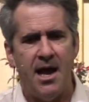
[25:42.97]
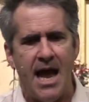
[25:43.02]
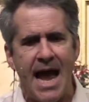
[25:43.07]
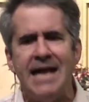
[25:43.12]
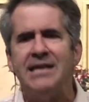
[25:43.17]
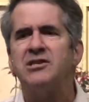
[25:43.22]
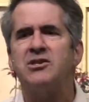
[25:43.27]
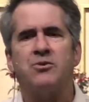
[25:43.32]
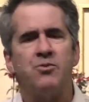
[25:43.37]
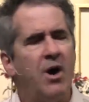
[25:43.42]

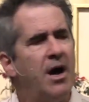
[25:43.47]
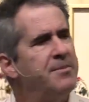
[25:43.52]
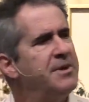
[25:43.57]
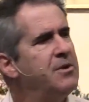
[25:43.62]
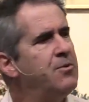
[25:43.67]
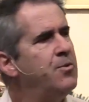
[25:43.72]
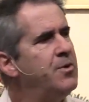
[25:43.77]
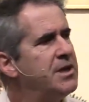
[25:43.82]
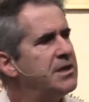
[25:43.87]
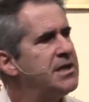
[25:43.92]
And Swami
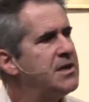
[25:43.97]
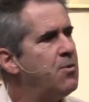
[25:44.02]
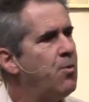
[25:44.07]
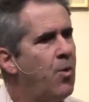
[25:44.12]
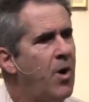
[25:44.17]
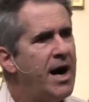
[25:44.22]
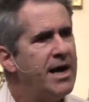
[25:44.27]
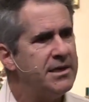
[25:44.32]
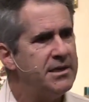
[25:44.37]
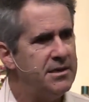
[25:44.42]
really
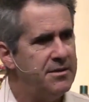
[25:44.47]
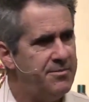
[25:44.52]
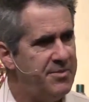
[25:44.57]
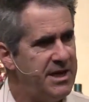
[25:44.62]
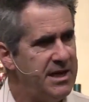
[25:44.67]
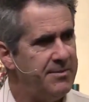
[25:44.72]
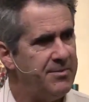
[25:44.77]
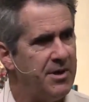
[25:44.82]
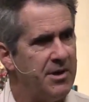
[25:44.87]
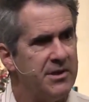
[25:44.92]
wanted
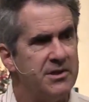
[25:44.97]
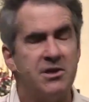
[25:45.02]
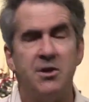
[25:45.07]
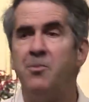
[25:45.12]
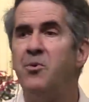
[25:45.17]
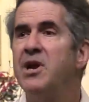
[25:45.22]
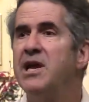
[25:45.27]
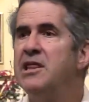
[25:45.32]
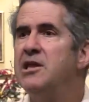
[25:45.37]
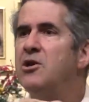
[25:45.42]
people to
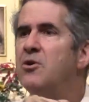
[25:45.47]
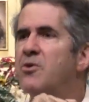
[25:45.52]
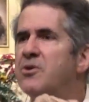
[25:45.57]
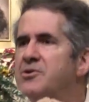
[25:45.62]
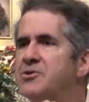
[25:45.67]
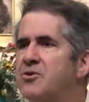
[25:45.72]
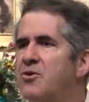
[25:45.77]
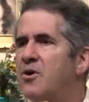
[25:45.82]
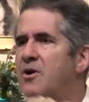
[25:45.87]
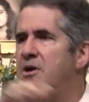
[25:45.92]
bring the
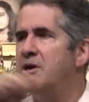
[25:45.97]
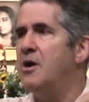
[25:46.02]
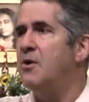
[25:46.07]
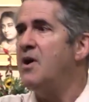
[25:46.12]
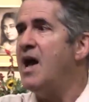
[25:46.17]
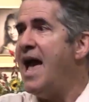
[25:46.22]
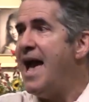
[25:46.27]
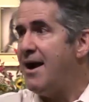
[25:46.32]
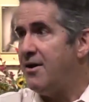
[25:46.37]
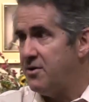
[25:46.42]

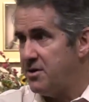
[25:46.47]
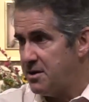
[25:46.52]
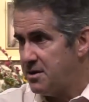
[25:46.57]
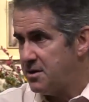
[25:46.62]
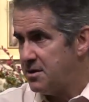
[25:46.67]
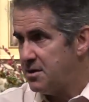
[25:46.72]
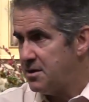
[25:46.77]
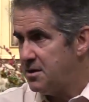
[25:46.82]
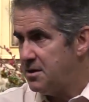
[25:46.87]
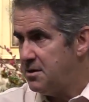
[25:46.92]
oratorio out.
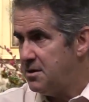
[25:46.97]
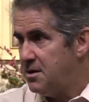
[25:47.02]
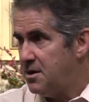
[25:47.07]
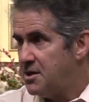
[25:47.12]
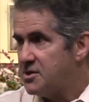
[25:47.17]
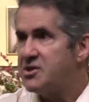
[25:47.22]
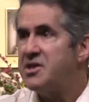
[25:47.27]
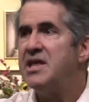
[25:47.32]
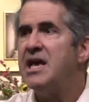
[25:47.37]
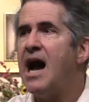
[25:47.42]

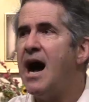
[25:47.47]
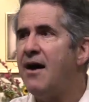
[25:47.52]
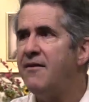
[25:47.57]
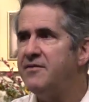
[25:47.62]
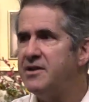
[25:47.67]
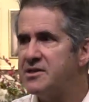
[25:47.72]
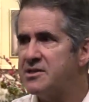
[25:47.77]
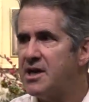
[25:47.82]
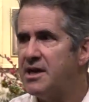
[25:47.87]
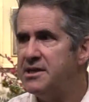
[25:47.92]
So the
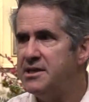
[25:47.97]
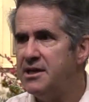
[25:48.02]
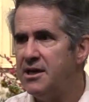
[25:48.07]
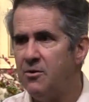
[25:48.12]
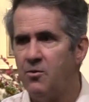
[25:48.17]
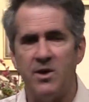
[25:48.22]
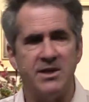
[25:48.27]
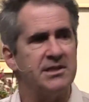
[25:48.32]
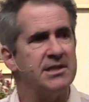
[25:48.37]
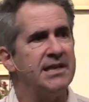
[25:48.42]
obvious idea
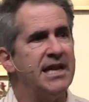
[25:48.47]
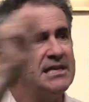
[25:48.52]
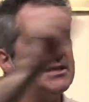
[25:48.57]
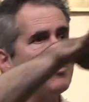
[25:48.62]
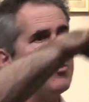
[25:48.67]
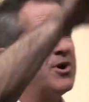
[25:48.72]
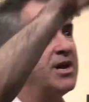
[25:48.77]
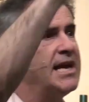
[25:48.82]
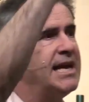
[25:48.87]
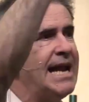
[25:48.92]
was, let's
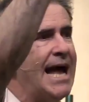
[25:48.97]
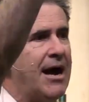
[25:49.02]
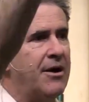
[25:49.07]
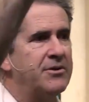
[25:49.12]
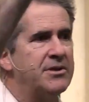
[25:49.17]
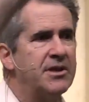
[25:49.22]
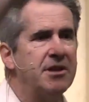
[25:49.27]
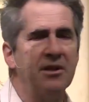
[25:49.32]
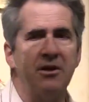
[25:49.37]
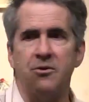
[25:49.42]
bring it
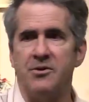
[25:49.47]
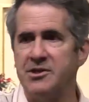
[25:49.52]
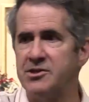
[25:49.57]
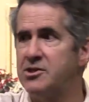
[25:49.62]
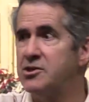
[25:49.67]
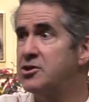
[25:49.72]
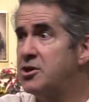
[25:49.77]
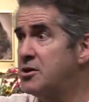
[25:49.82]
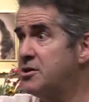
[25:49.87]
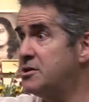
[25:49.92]
out to the
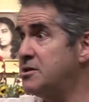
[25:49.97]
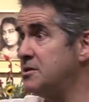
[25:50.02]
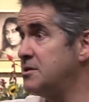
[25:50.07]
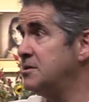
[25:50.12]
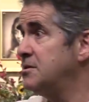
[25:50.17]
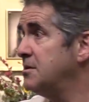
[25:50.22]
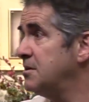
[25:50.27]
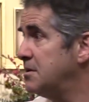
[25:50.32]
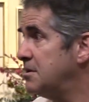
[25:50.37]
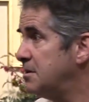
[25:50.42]
Christian churches.